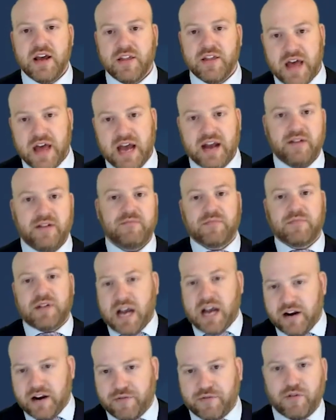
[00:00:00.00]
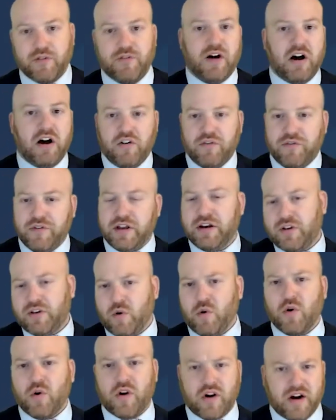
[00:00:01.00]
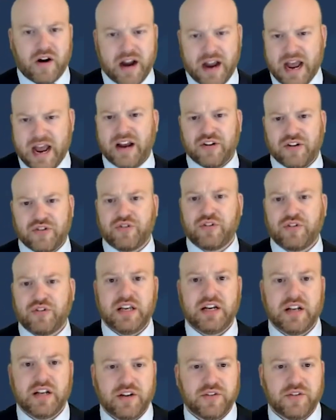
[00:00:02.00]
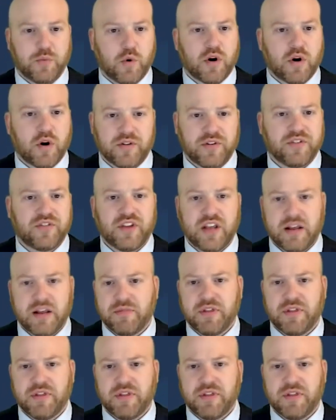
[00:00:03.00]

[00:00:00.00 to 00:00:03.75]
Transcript: That kind of revolving door actually does work. The same